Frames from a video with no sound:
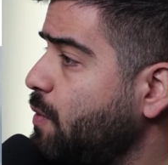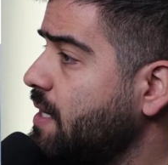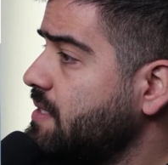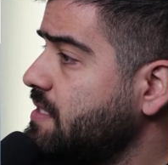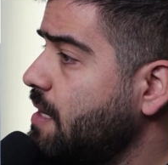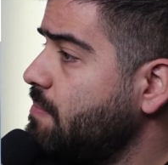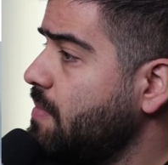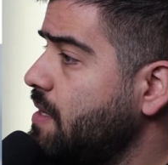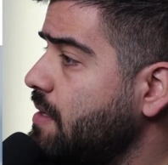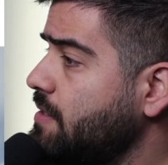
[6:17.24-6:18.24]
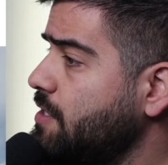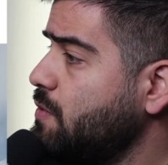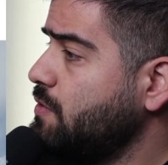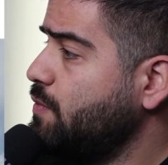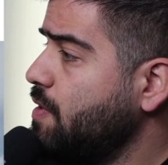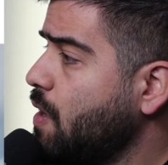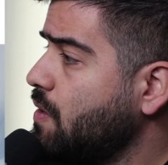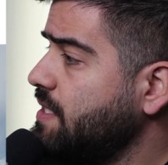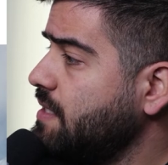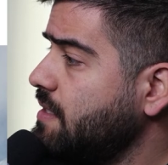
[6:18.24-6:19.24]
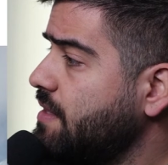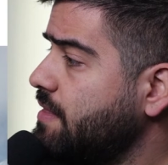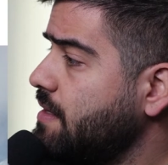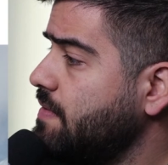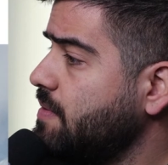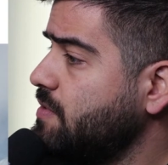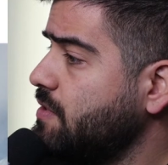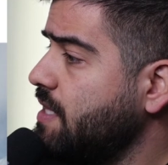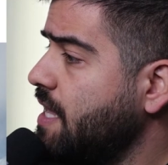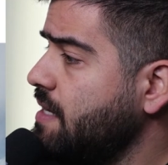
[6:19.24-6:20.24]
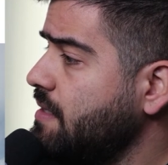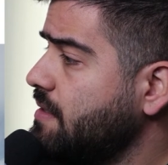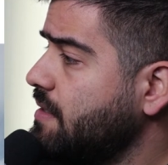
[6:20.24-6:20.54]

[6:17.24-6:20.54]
you look at some news regarding Ethereum today,